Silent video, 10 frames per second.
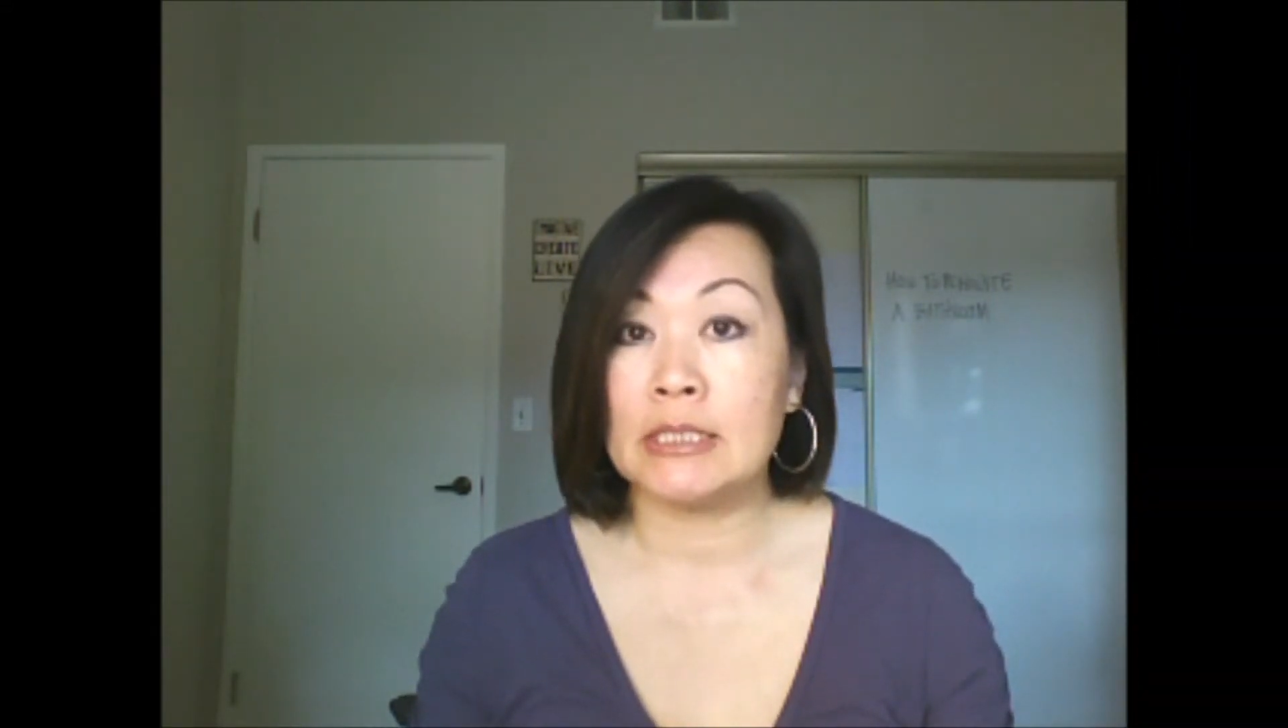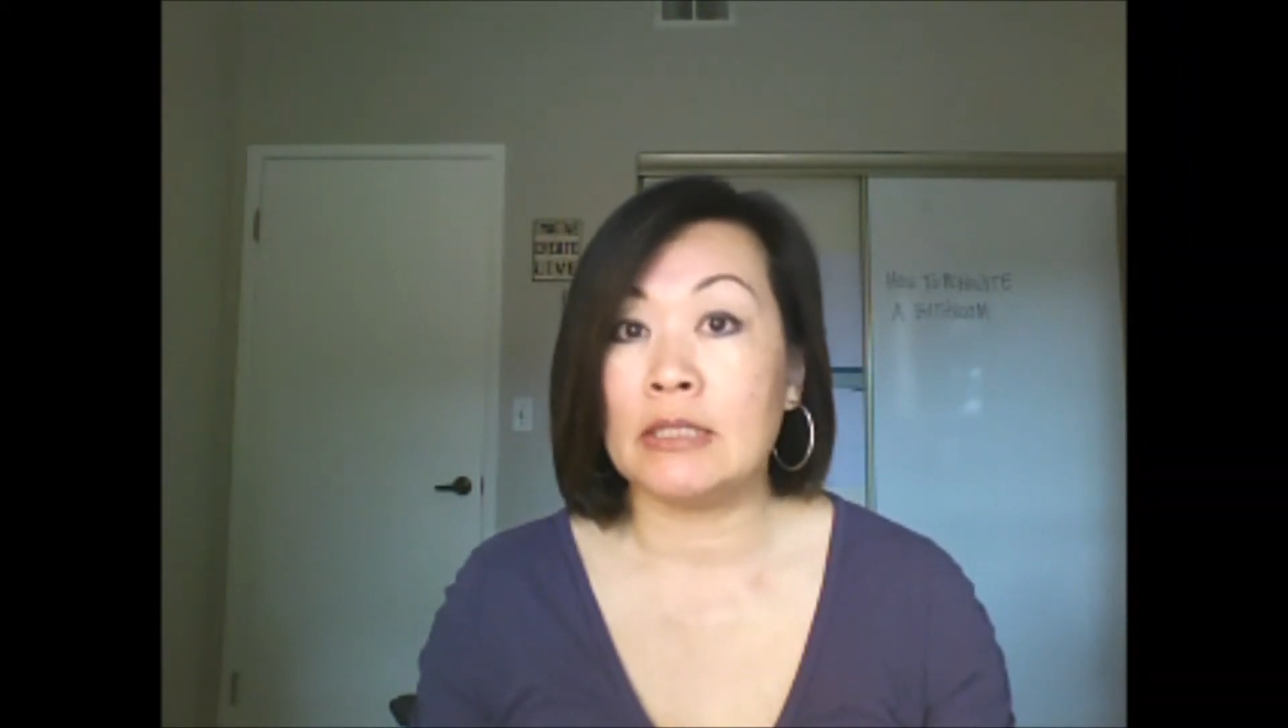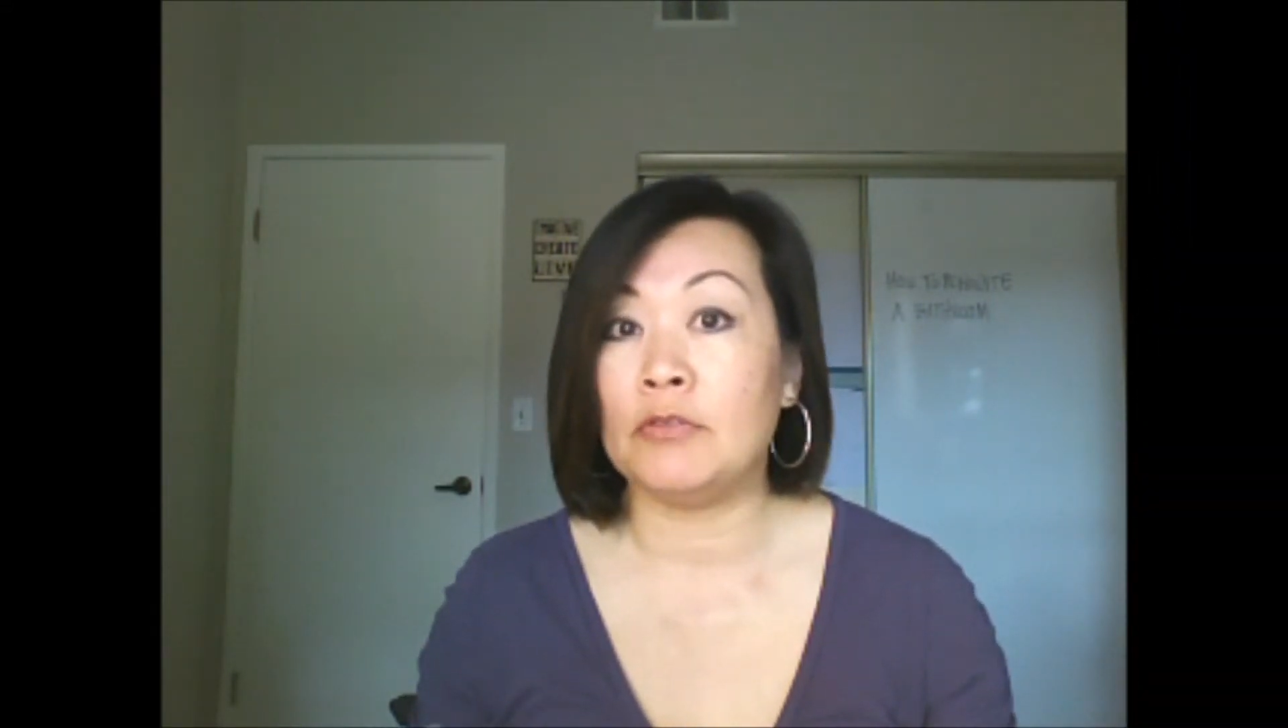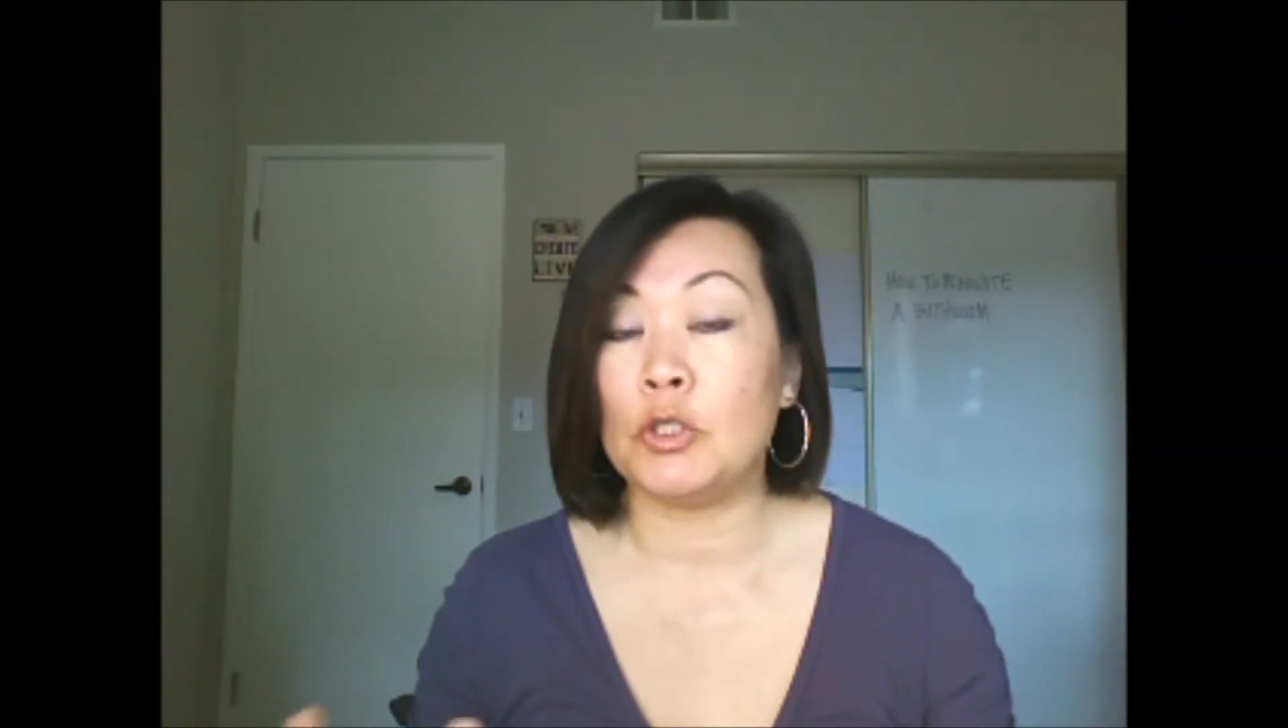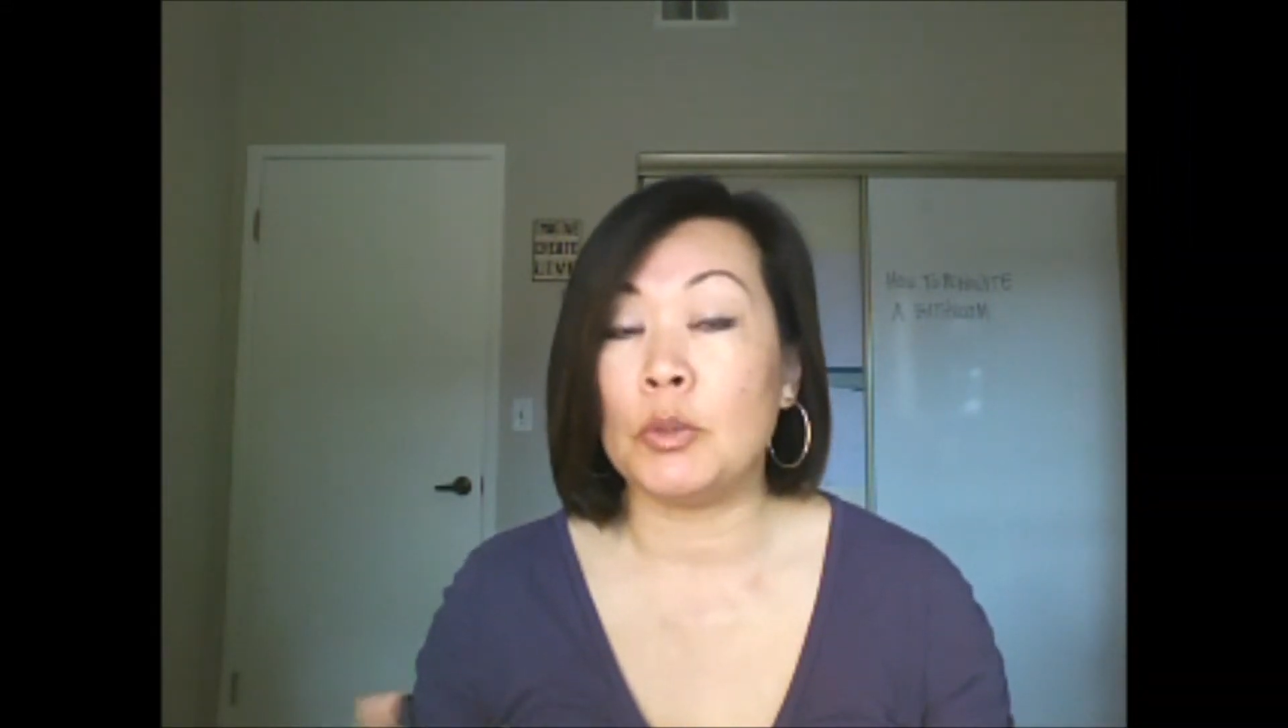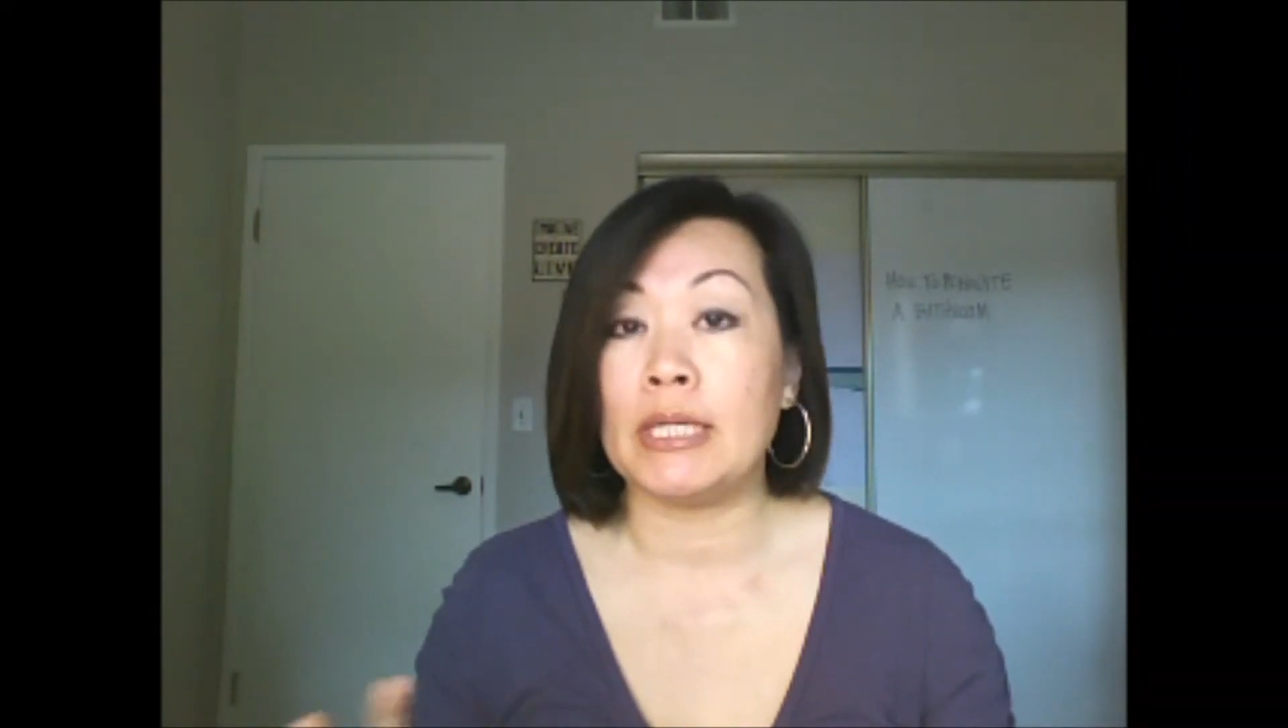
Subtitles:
give you